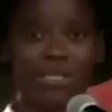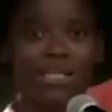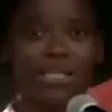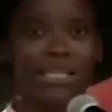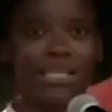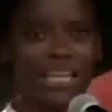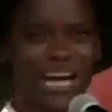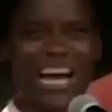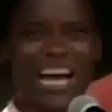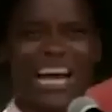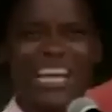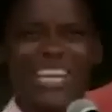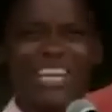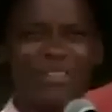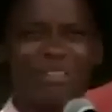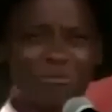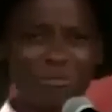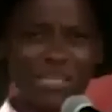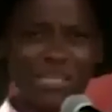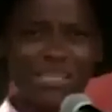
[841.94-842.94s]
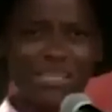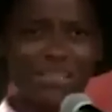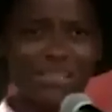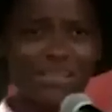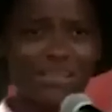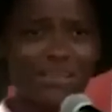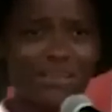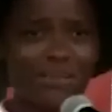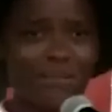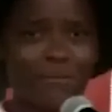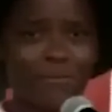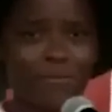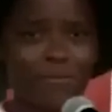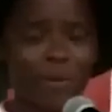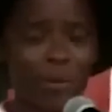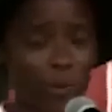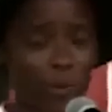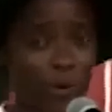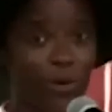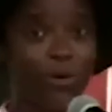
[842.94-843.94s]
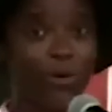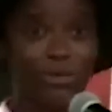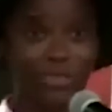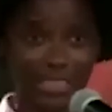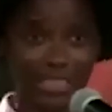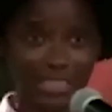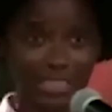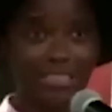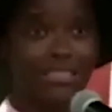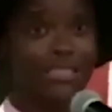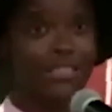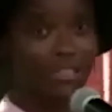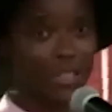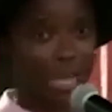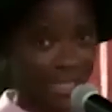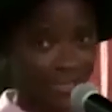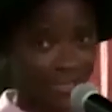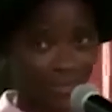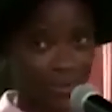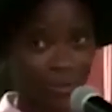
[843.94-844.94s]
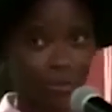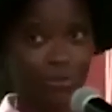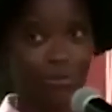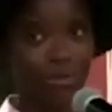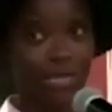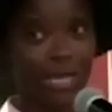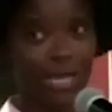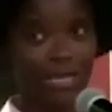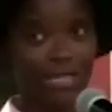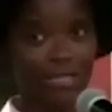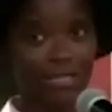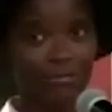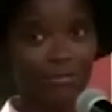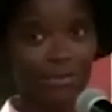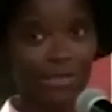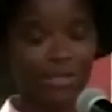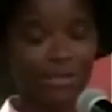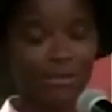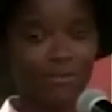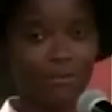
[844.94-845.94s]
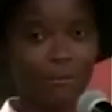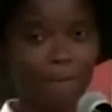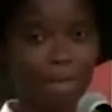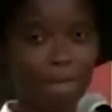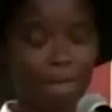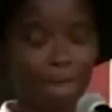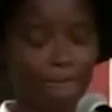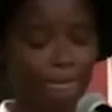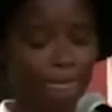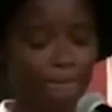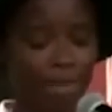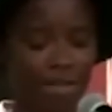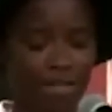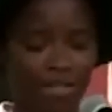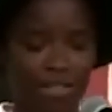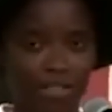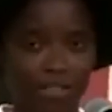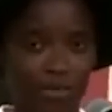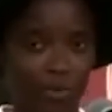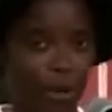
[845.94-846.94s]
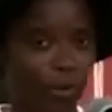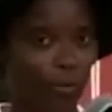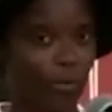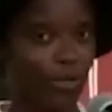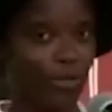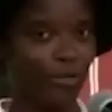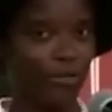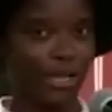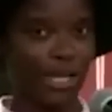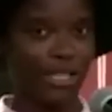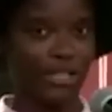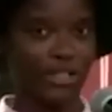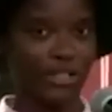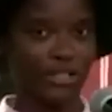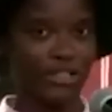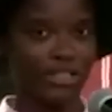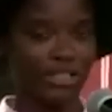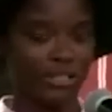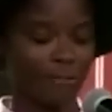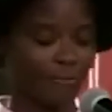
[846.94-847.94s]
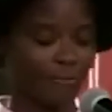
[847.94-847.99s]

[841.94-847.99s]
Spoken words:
that I could be, but what God has told me I could be. So I went on that journey,